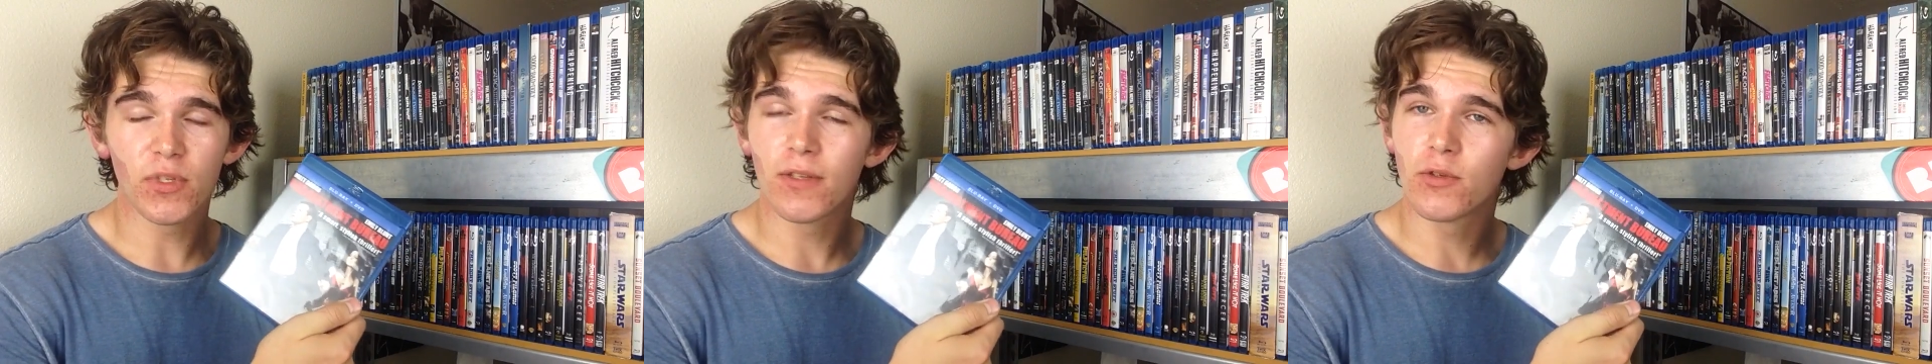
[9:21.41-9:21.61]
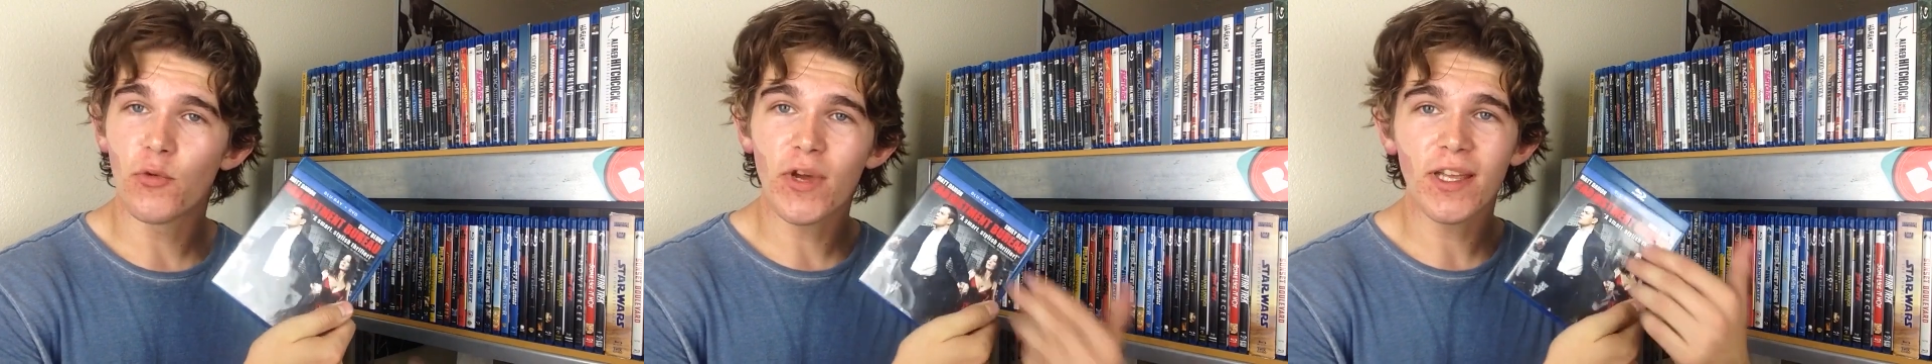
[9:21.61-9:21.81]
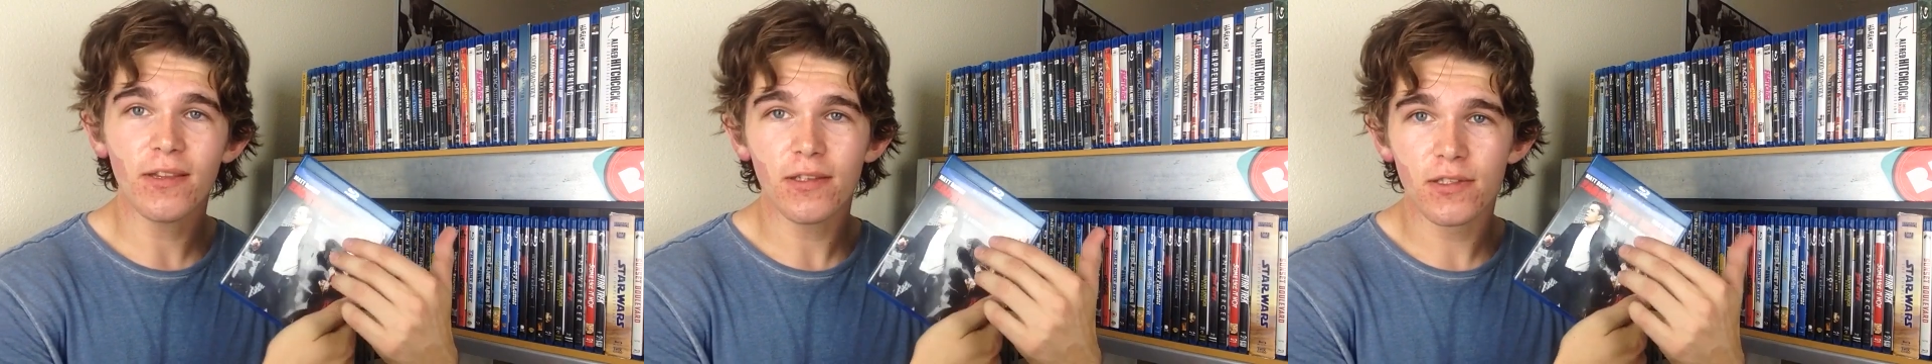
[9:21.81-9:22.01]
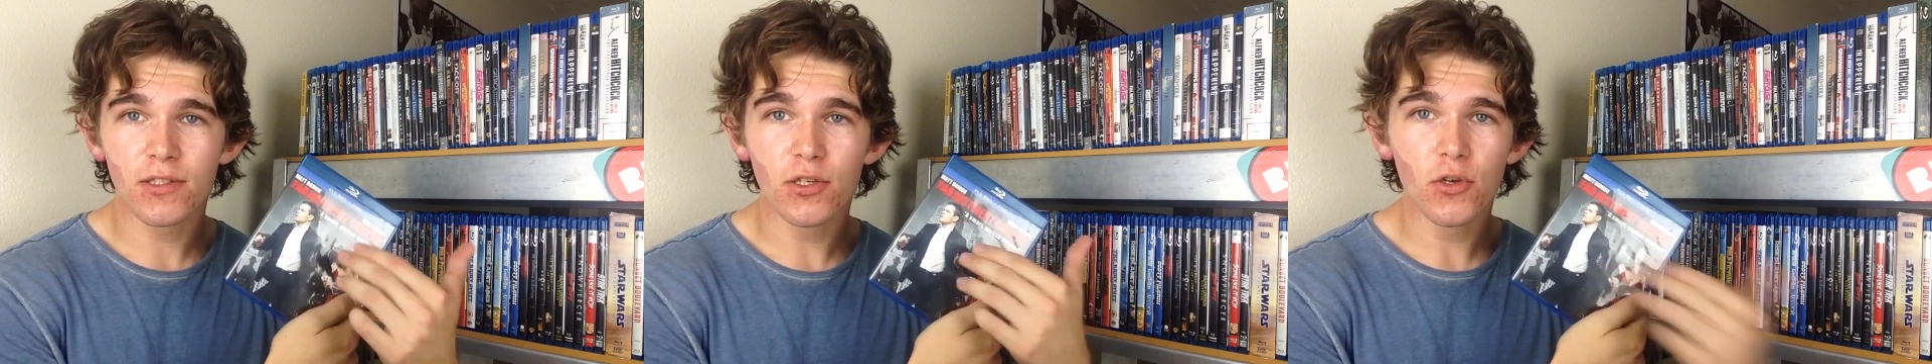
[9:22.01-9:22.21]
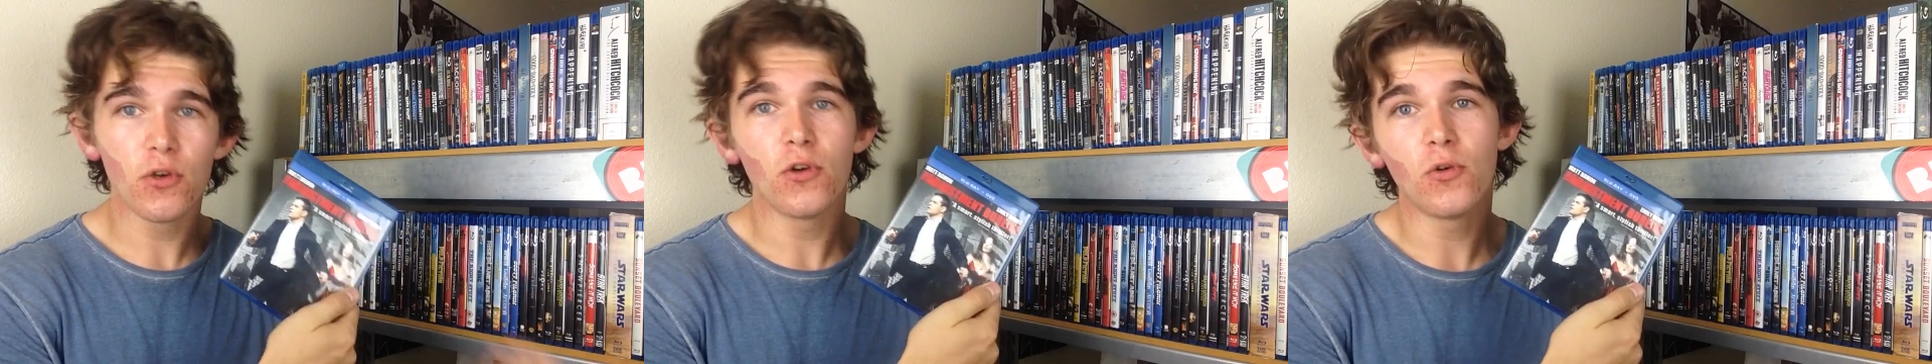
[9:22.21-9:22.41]
Between the
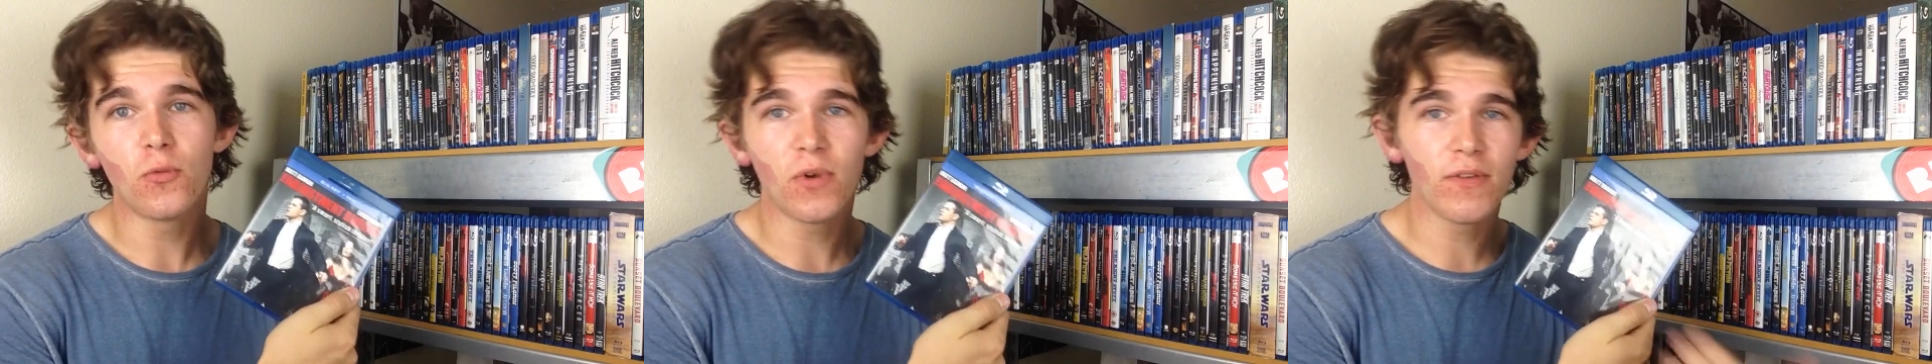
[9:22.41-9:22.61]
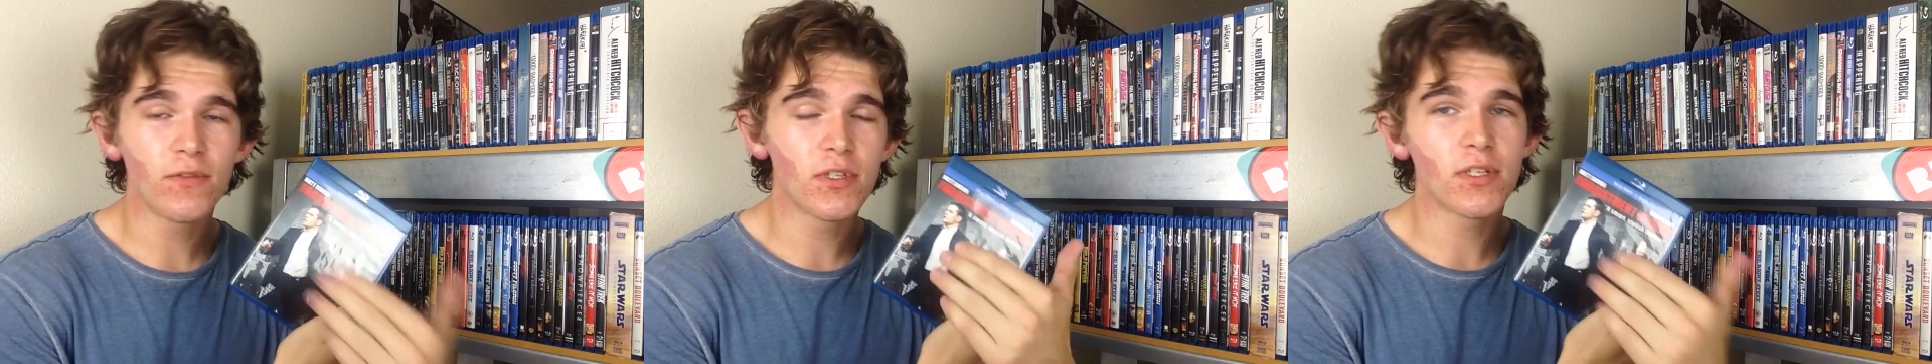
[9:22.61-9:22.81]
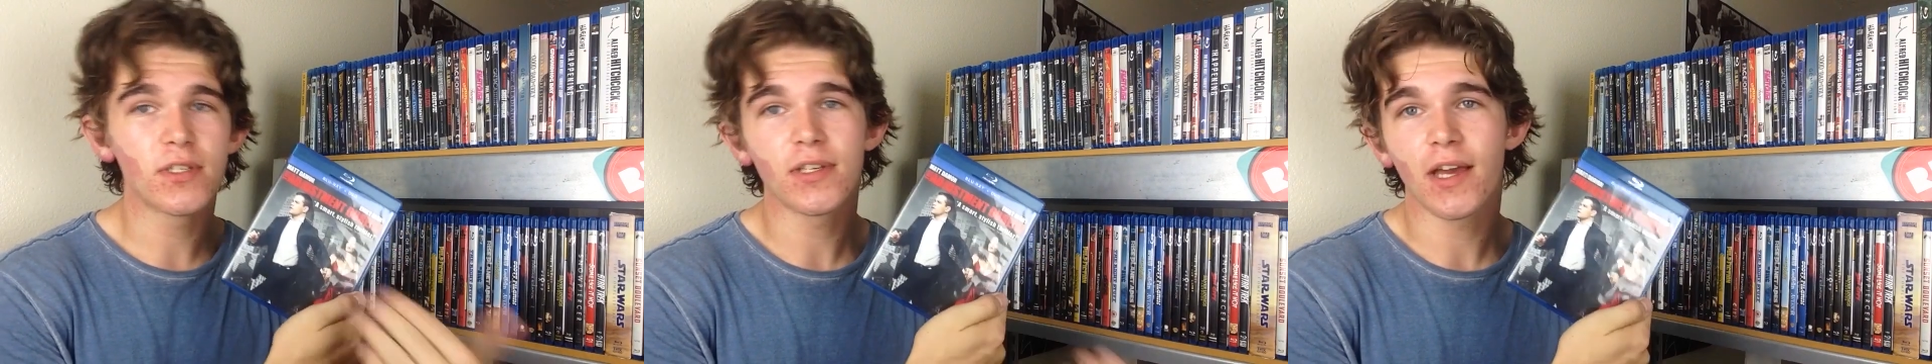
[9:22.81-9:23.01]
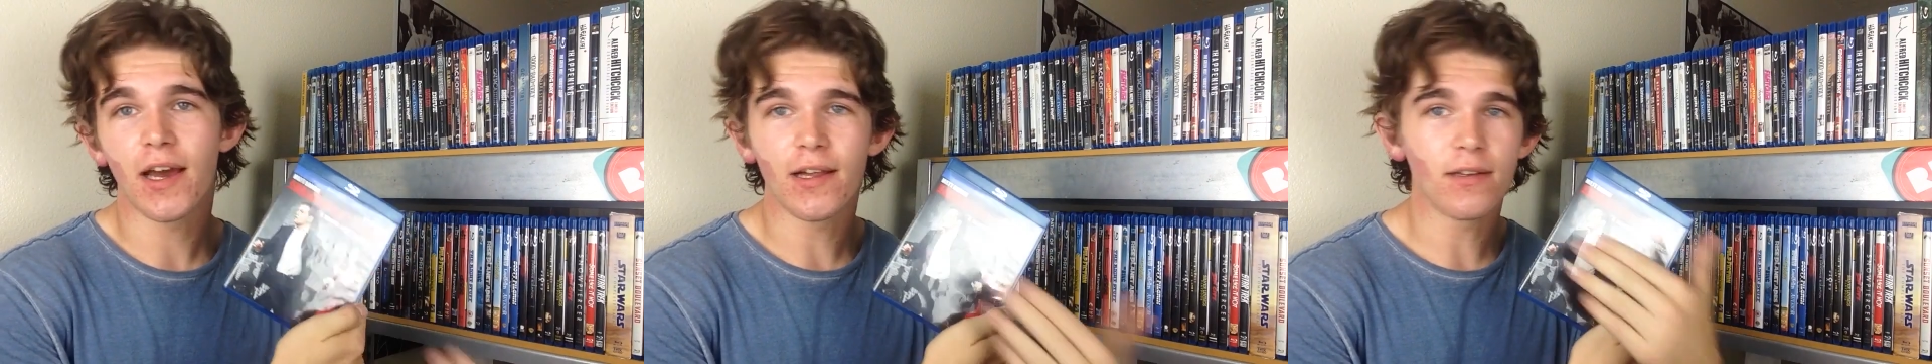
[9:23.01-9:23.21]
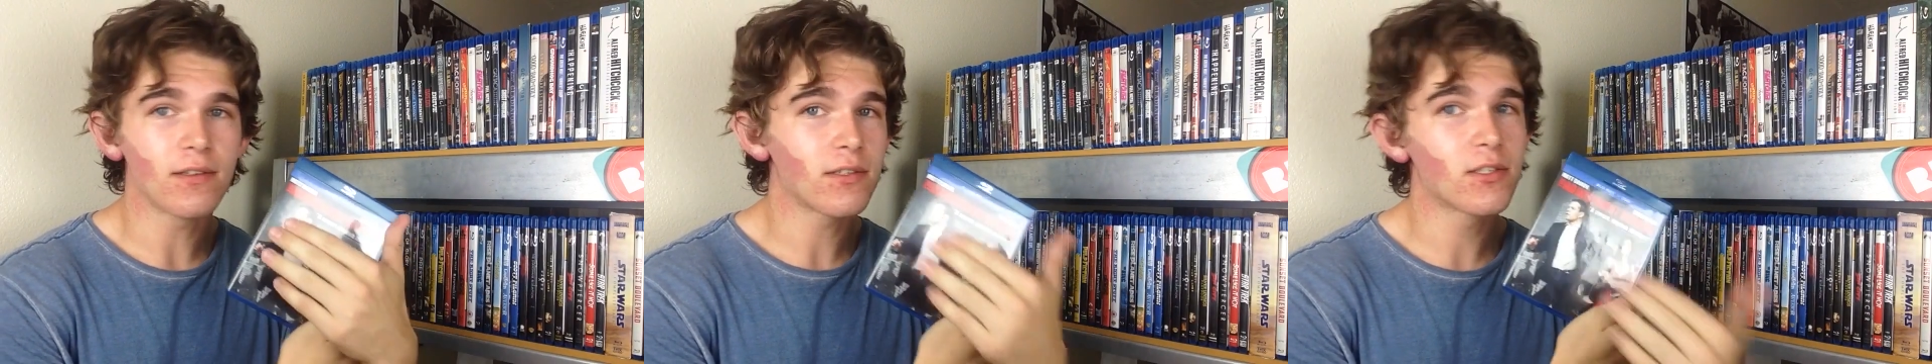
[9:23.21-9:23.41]
two, we've just
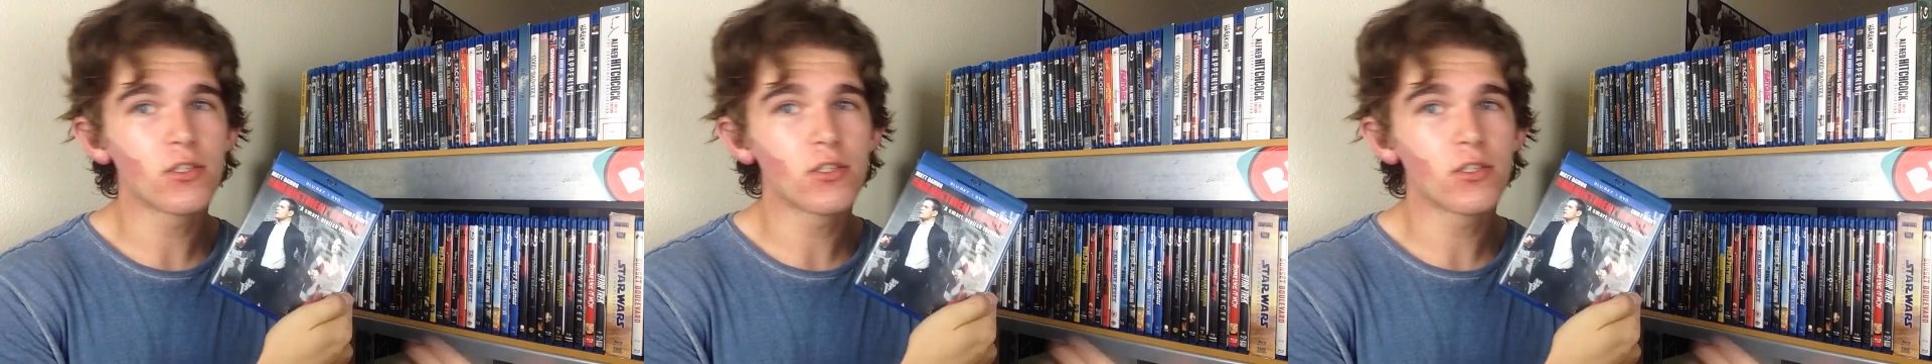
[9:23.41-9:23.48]
got